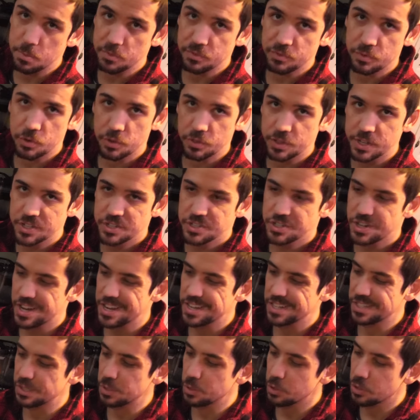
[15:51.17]
before, these
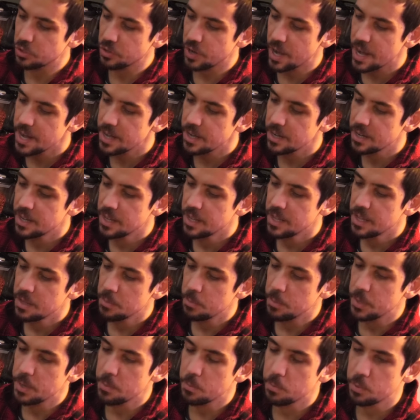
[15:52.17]
chairs look great,
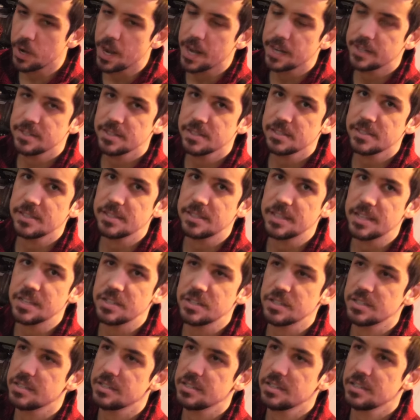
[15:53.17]
but in practice, they're
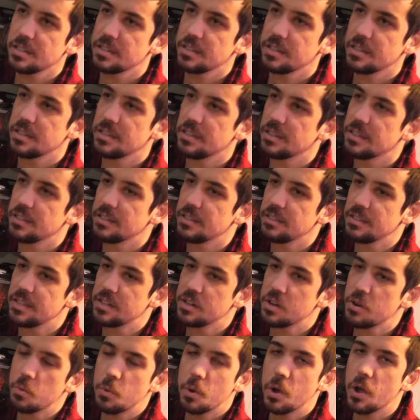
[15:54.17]
just, they
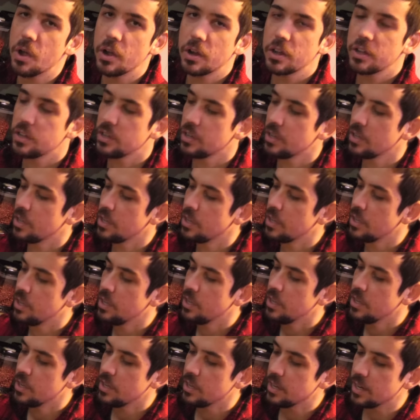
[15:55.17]
don't work.
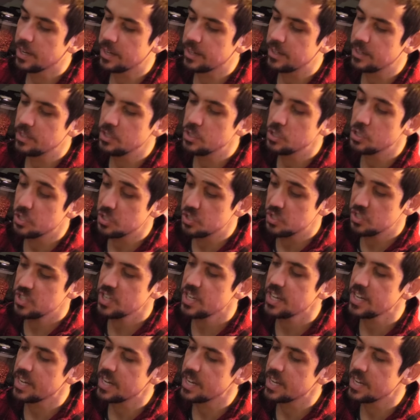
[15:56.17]
Like you can
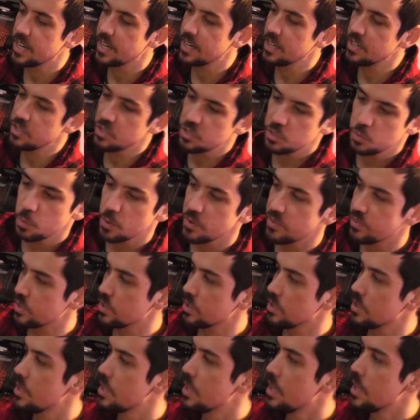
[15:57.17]
sit in it and you
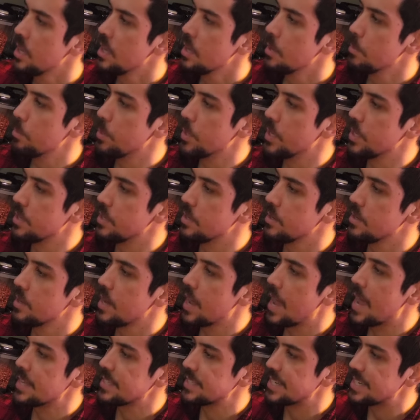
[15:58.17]
swivel, but
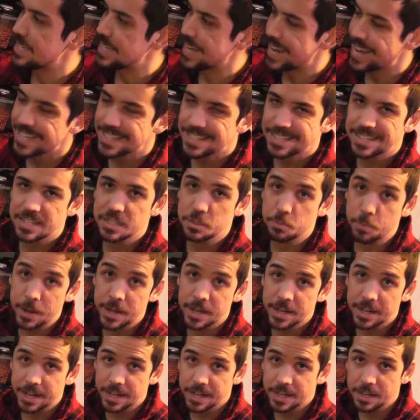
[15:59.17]
as a desk,
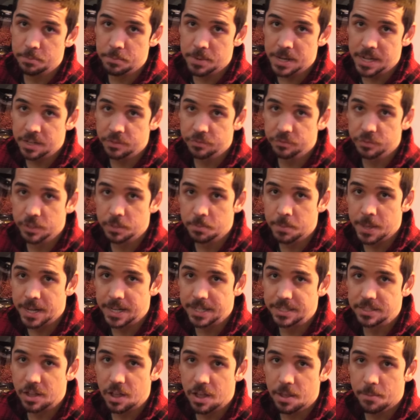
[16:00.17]
spending any meaningful amount
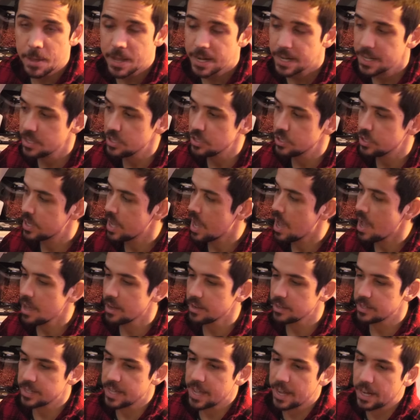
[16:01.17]
of time at it, you
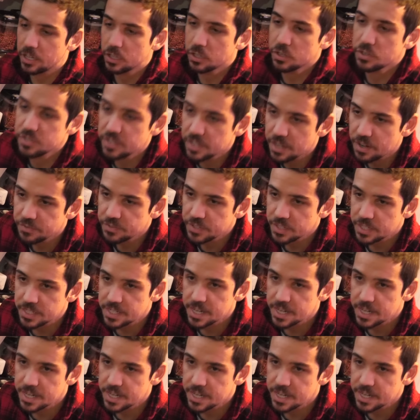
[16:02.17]
can't get close enough to the